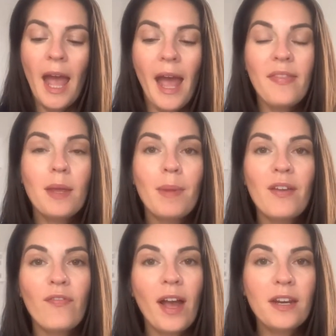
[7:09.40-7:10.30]
And then my
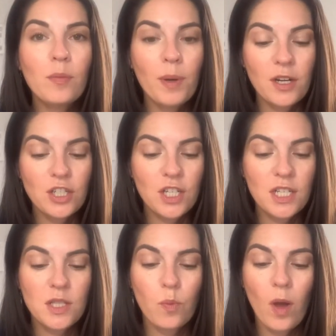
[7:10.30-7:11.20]
final
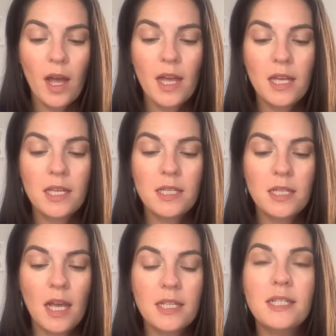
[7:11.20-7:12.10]
purchase was
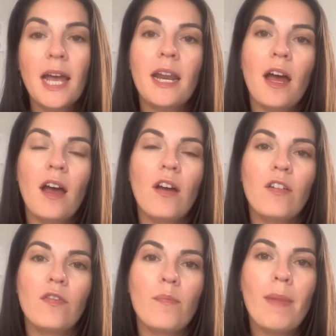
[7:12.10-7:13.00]
a set
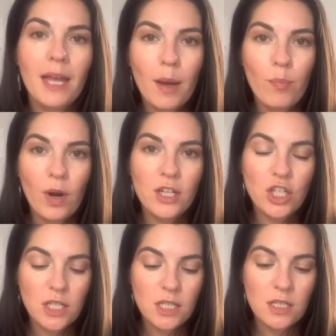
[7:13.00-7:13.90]
of makeup
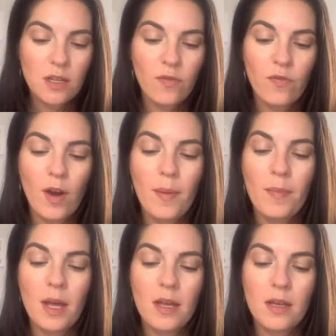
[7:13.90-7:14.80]
brushes
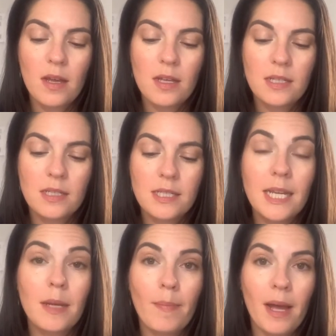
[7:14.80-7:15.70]
from
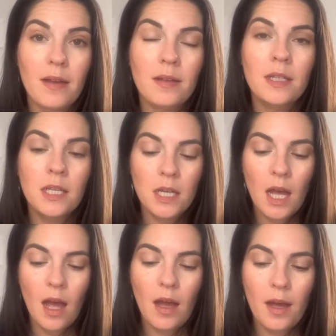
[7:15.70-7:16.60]
Sigma.
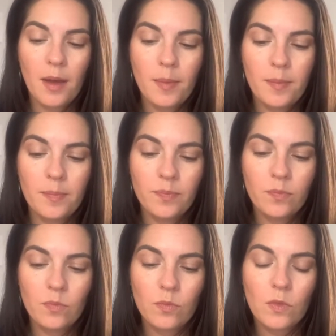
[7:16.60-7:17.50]
Um,
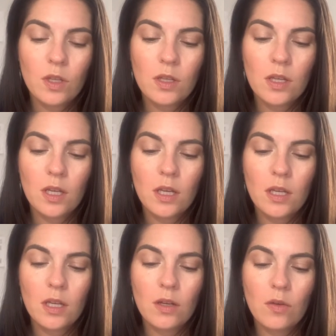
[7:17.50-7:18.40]

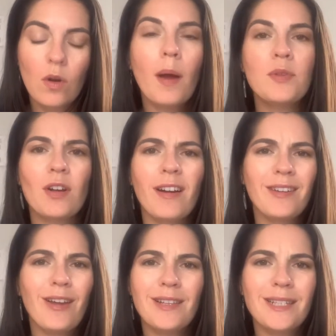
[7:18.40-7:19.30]
or I'm sorry,
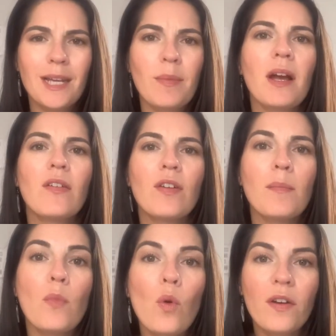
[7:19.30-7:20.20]
not Sigma, from
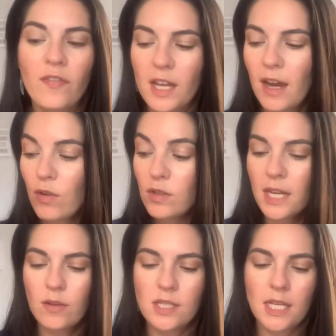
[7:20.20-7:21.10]
Morphe. I wrote
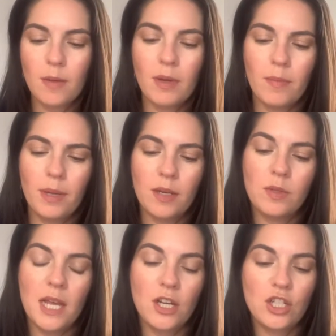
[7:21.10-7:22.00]
down Sigma, but it was
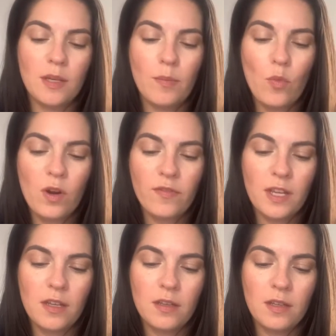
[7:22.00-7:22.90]
actually
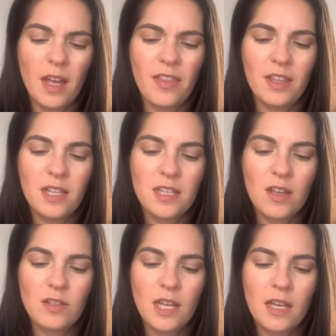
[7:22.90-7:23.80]
Morphe. I think that's how
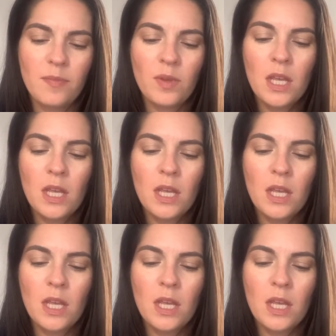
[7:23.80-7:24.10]
you say it.